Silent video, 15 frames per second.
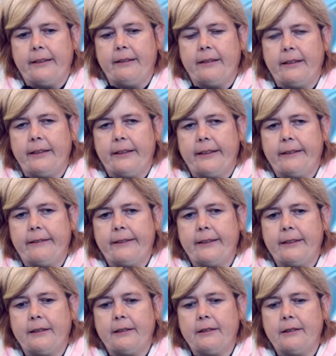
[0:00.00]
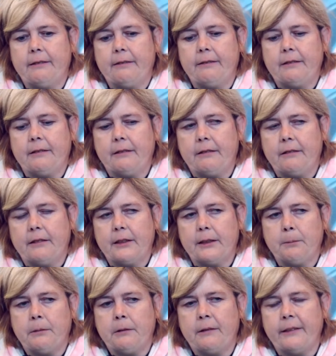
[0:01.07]
encourage you and
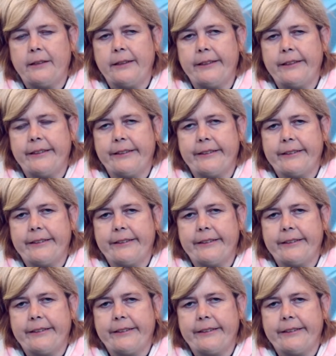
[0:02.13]
support you.